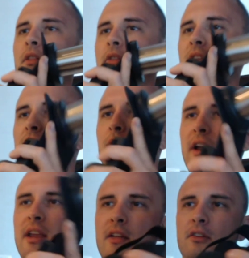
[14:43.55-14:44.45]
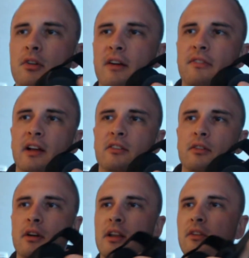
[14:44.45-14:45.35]
This right here, the
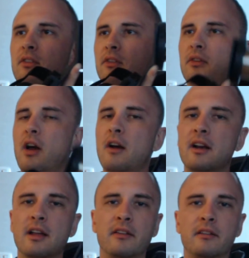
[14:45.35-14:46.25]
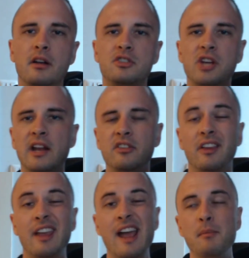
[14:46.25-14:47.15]
Triflexer, is just, I reckon it's going to change the
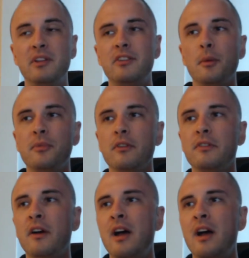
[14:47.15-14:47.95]
game in terms of